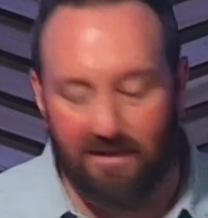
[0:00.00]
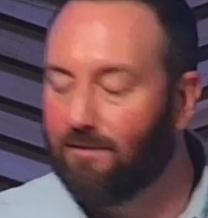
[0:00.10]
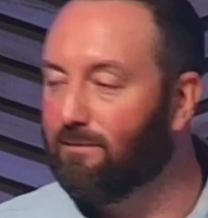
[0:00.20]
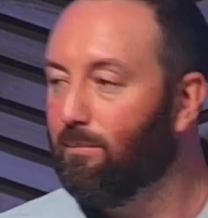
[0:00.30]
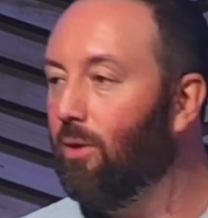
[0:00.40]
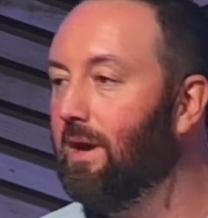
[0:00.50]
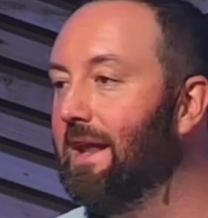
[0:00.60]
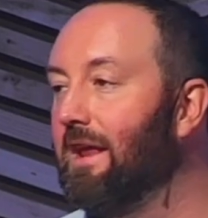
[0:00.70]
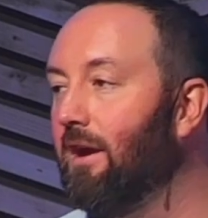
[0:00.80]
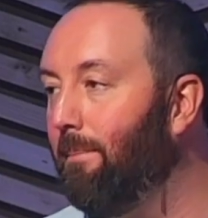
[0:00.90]
And this
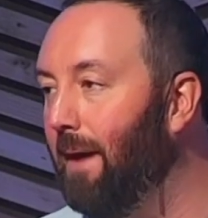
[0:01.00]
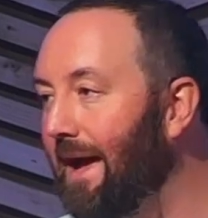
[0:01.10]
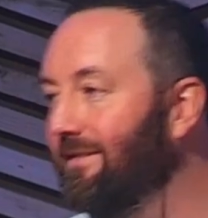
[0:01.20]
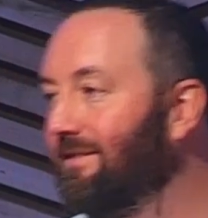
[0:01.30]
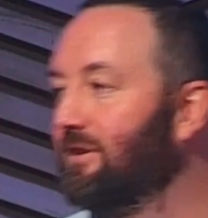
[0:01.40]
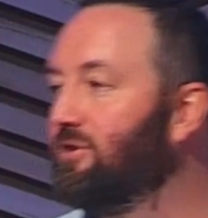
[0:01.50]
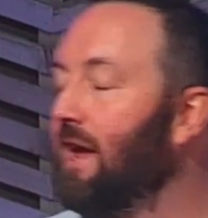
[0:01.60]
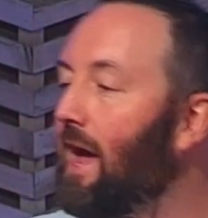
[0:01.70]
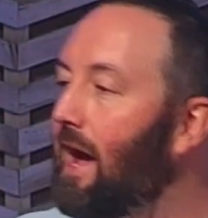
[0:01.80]
morning in our passage,